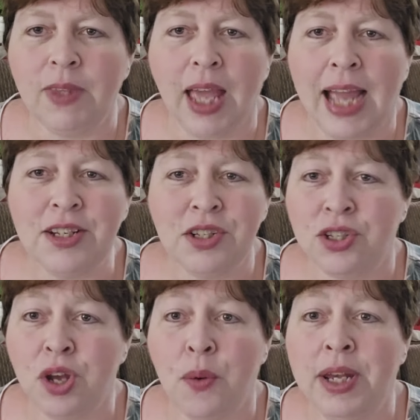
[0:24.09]
I just
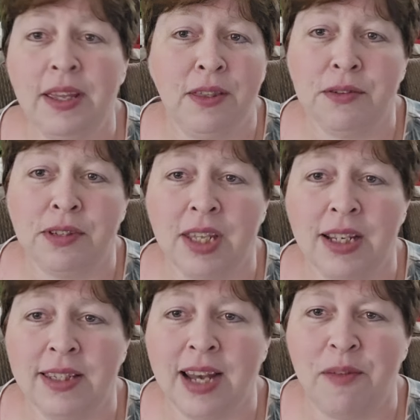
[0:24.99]
show any of those
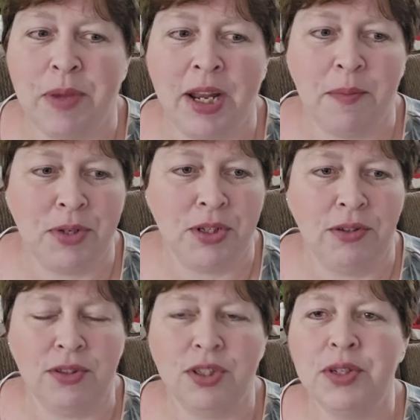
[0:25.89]
things that I've been up to.
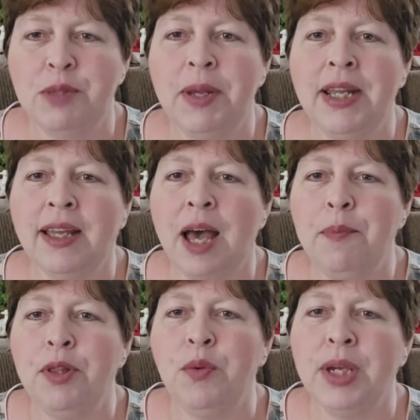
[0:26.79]
So it's been a
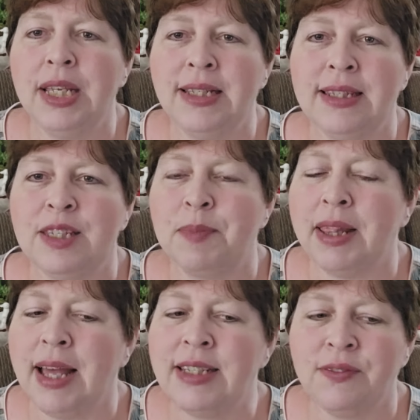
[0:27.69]
couple of weeks since my
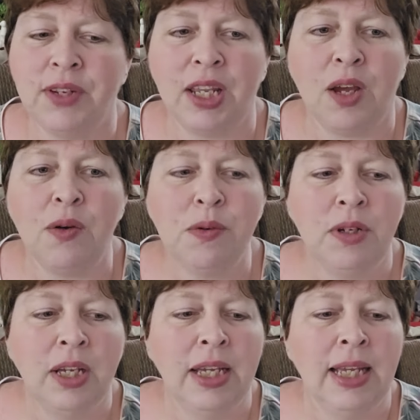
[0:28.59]
last video,
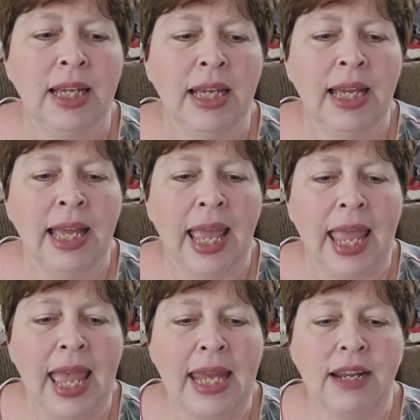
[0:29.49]

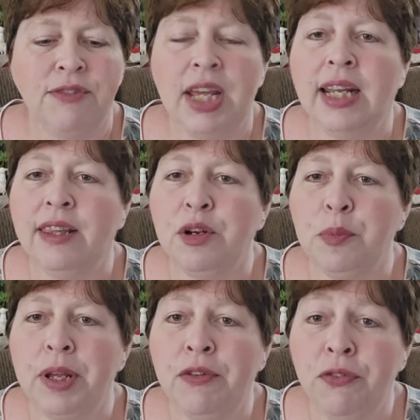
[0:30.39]
and I've done a little
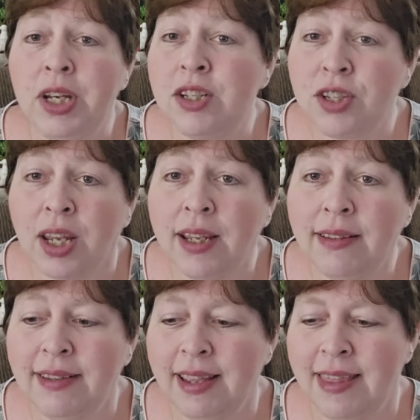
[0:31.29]
bit of finishing
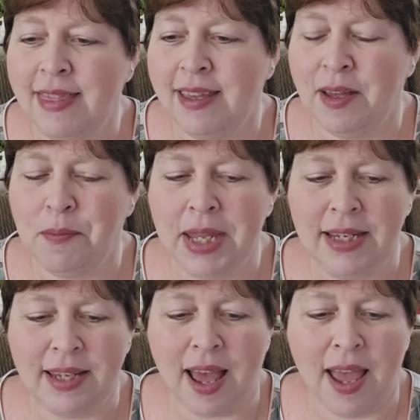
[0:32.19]
in the
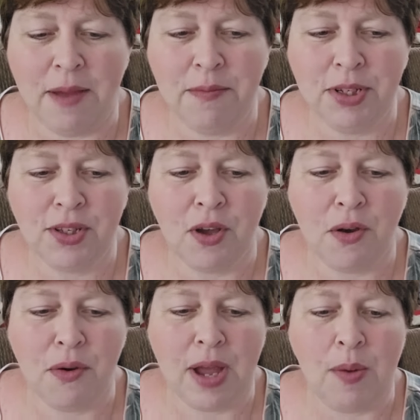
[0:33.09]
meantime,
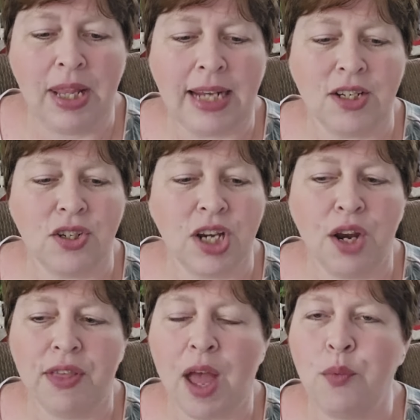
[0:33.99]
so I would like to
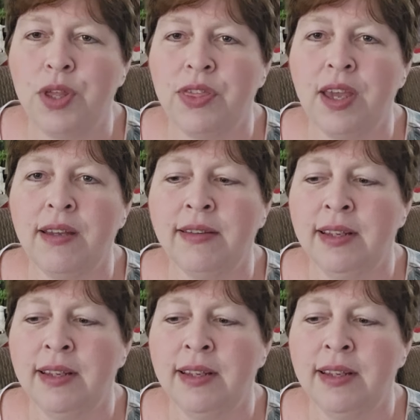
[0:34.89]
share that with you.